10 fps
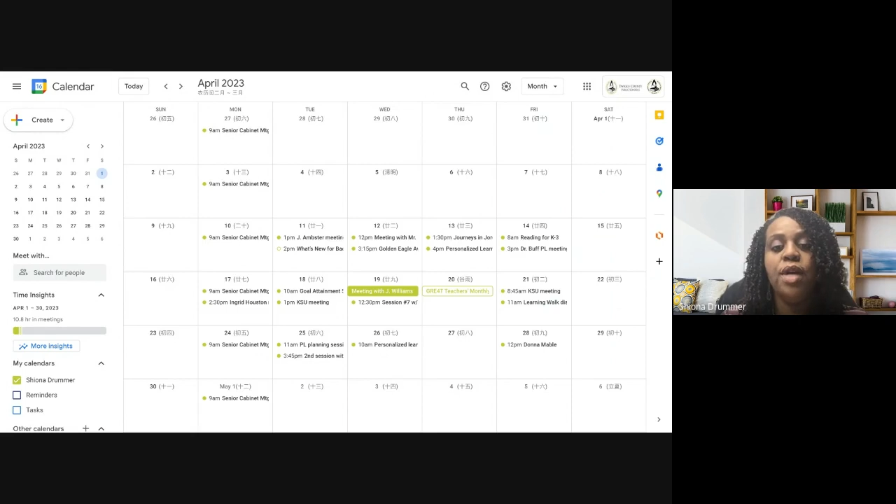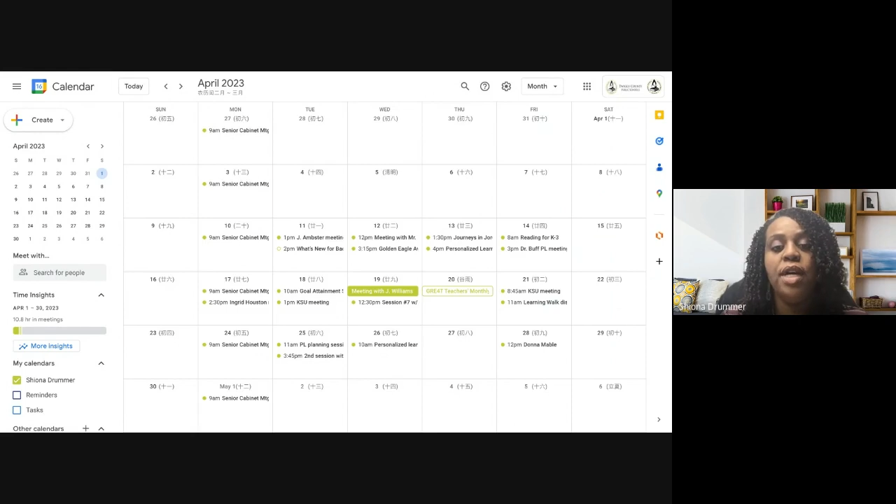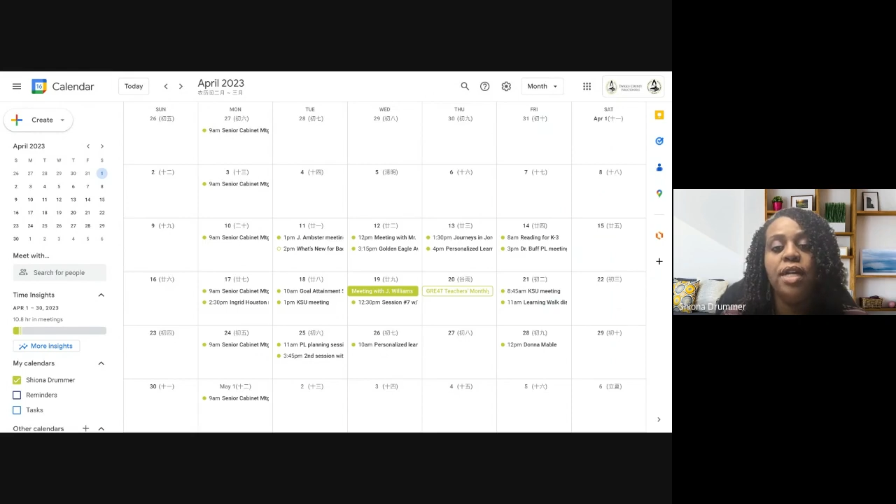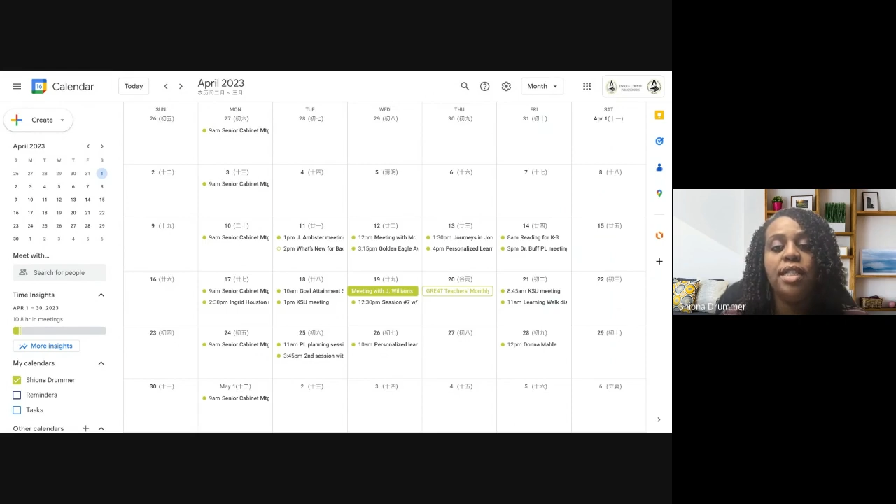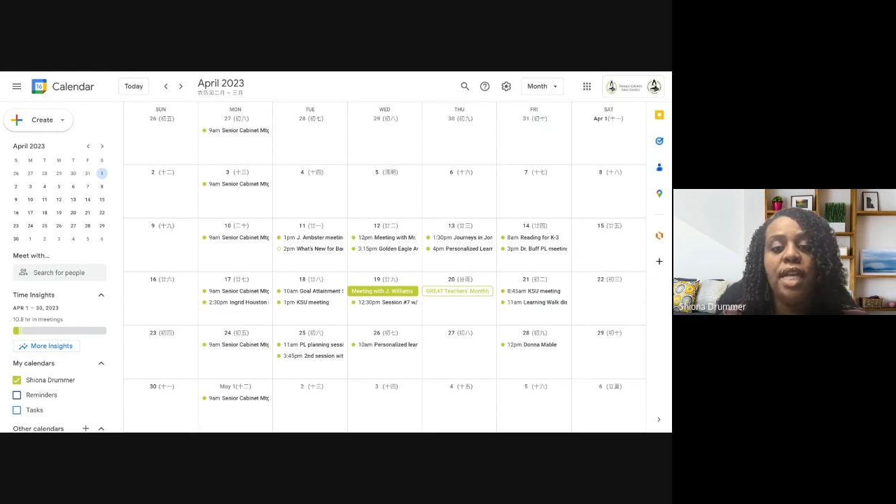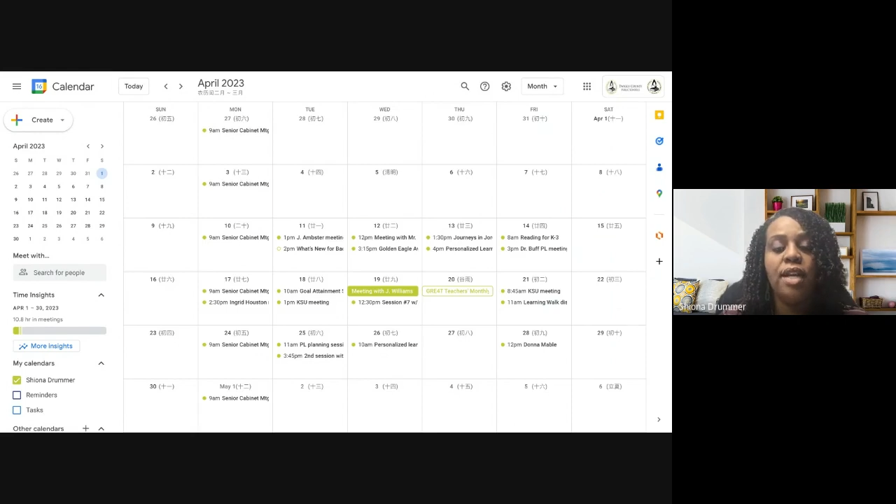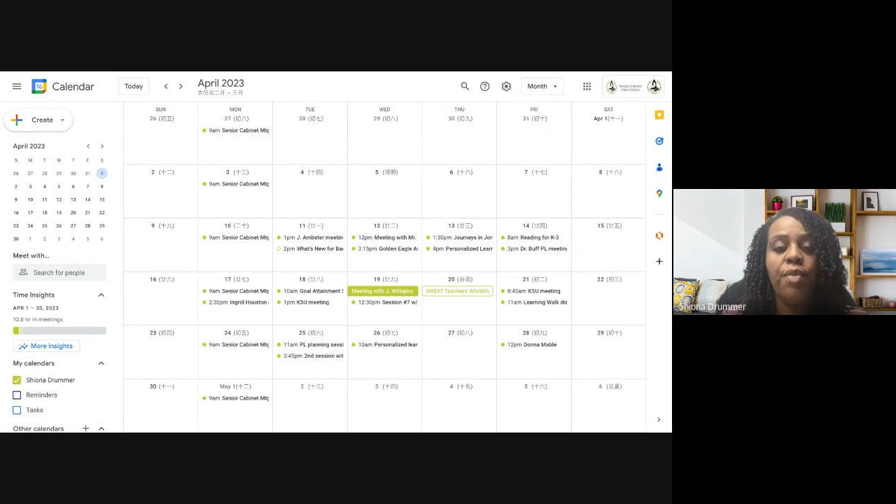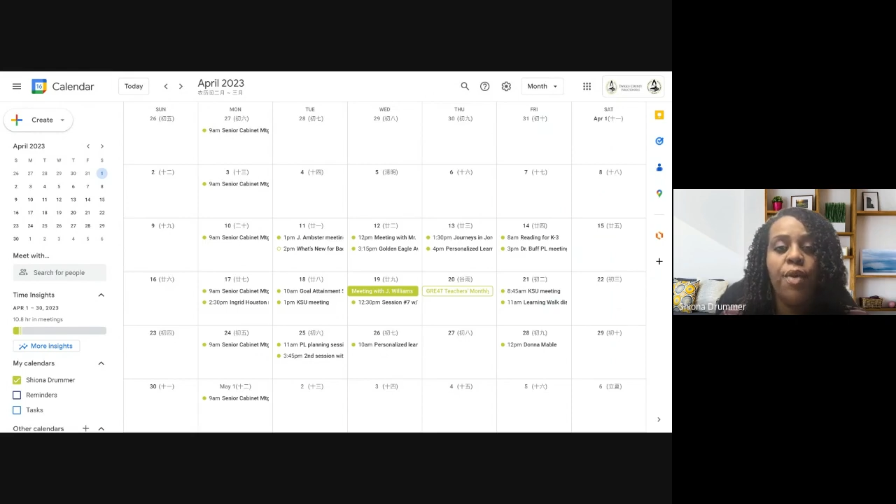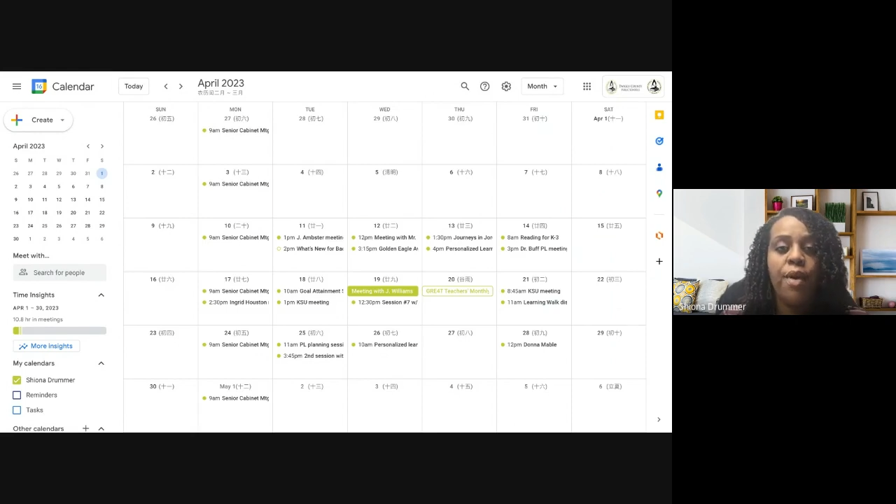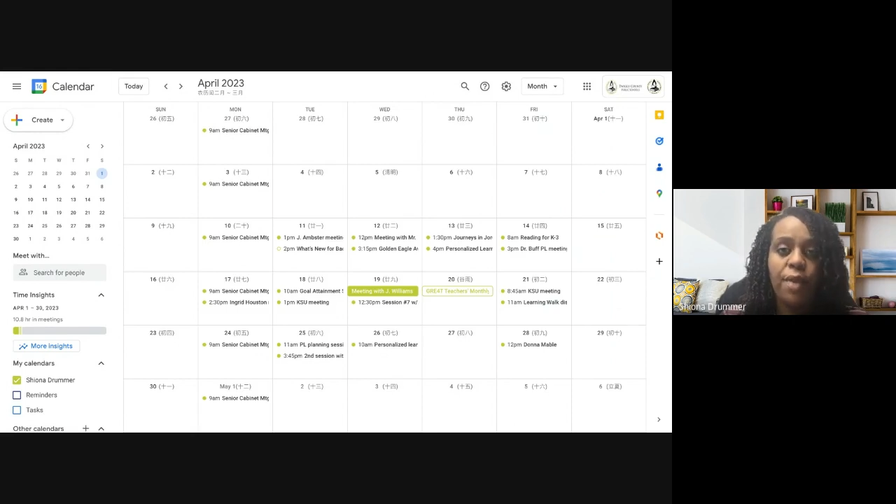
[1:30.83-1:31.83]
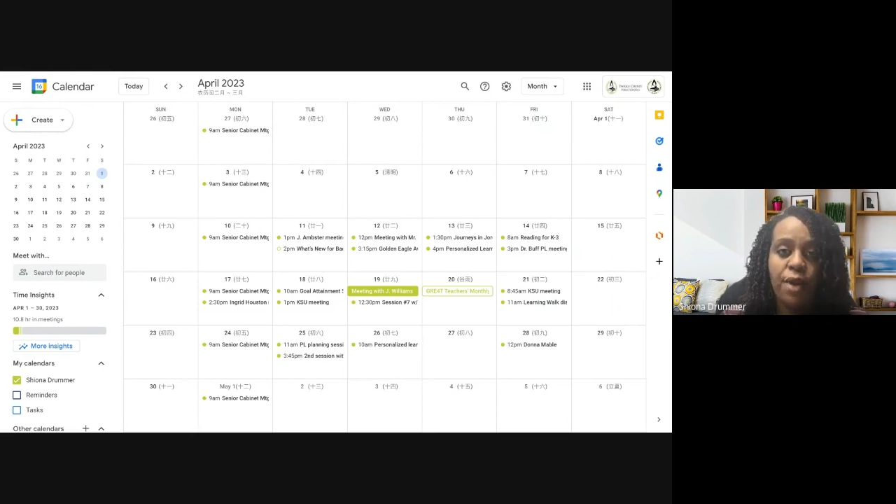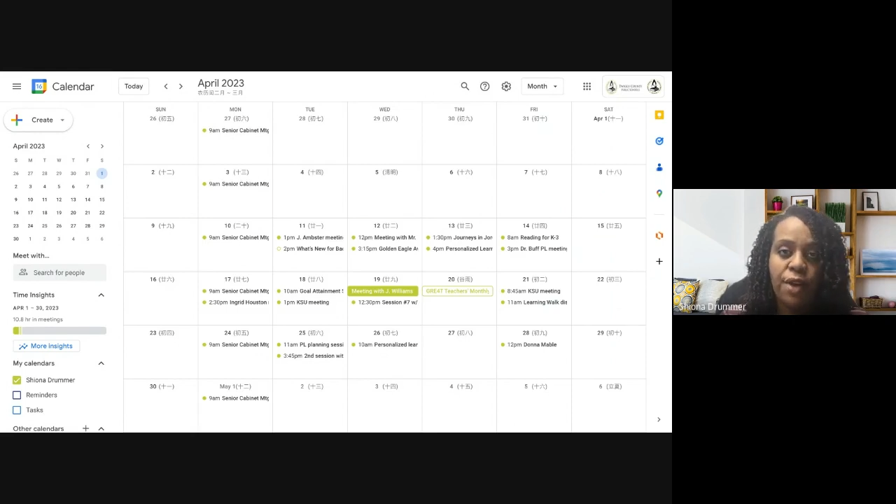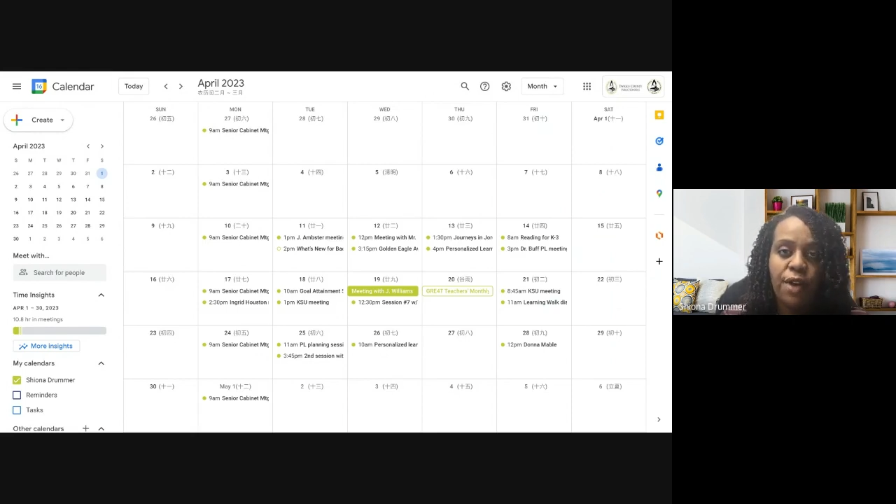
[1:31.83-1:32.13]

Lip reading: set an appointment on your